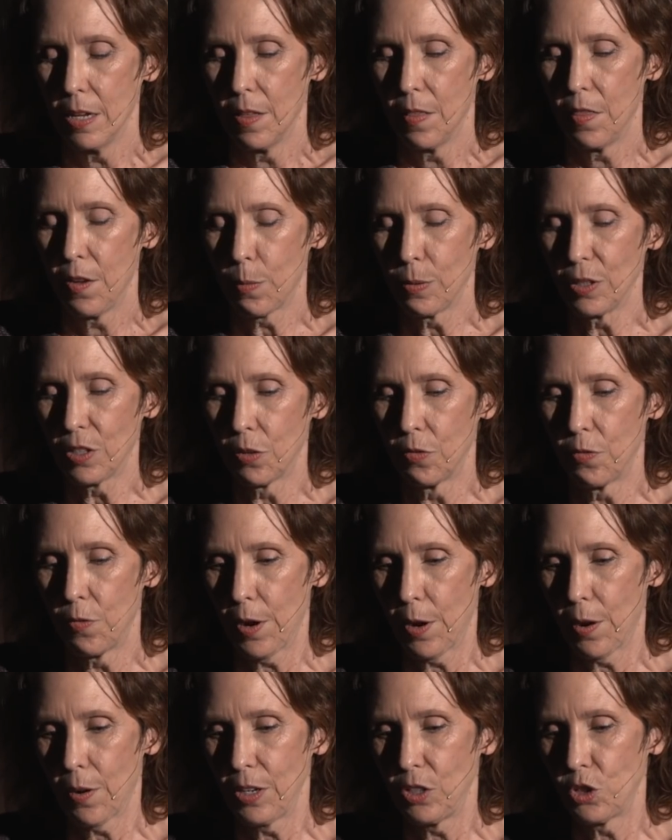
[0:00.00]
There was a
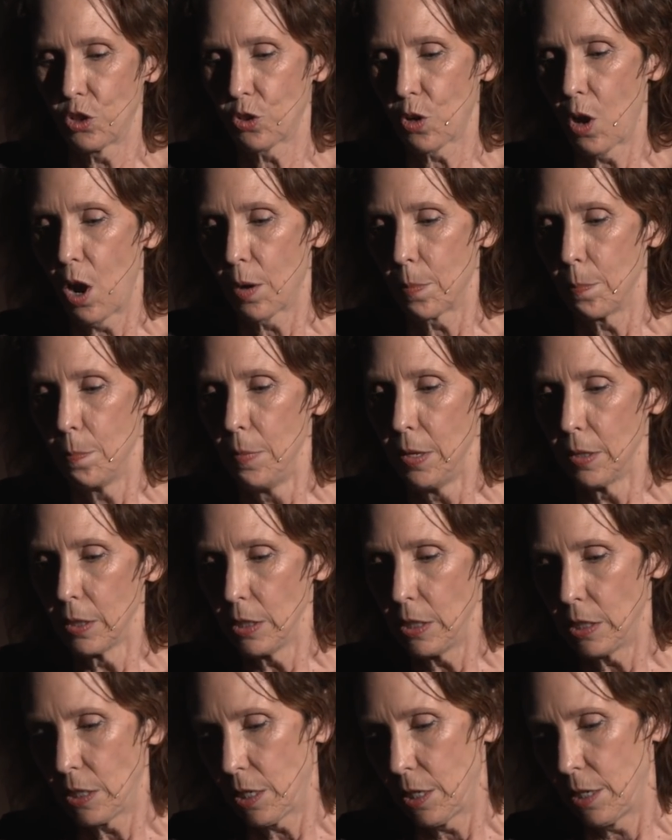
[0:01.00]
very strong
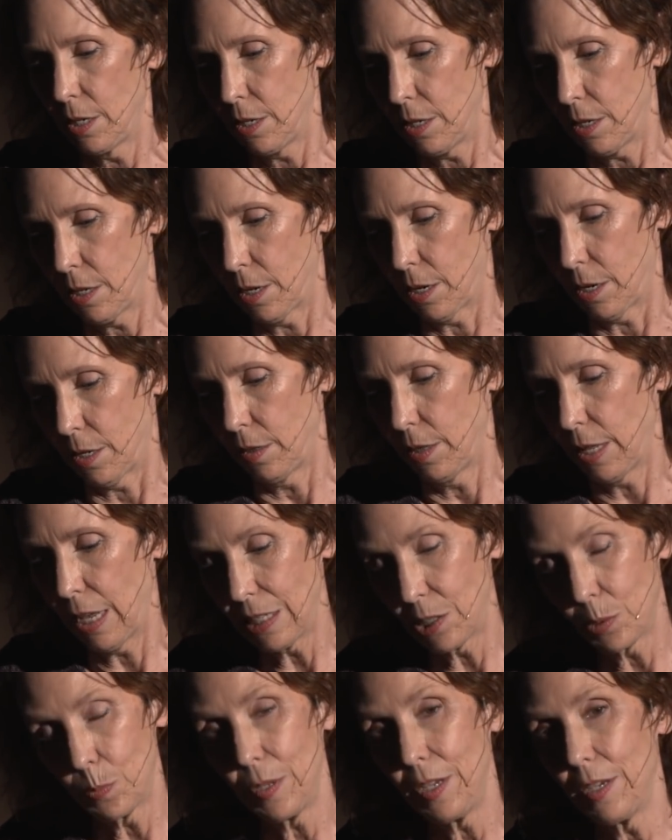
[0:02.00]
militant
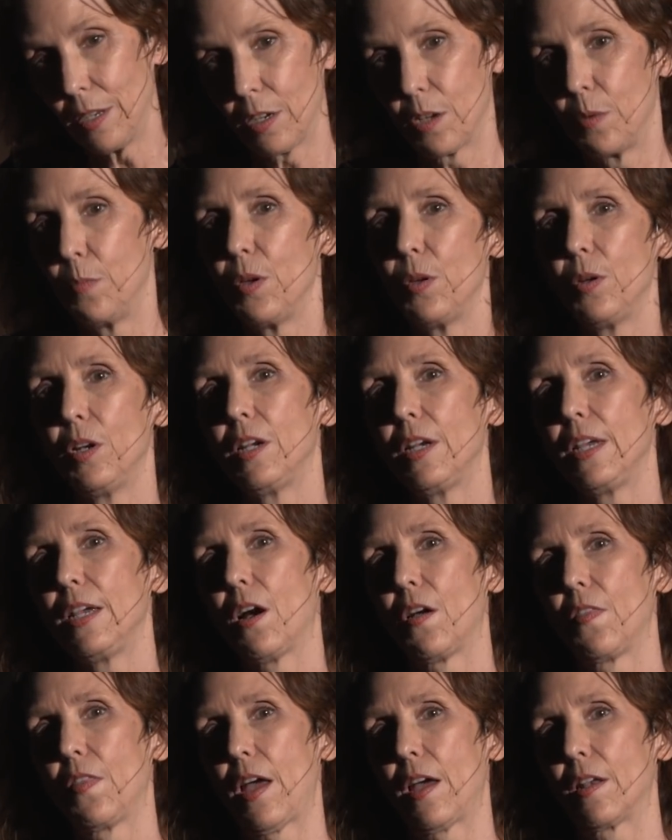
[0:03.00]
lesbian community
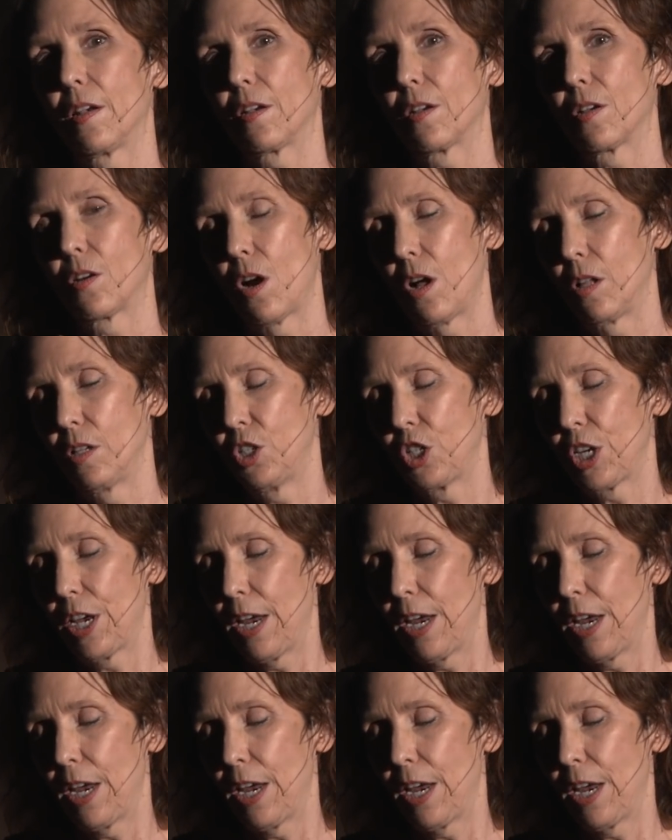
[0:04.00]
on that college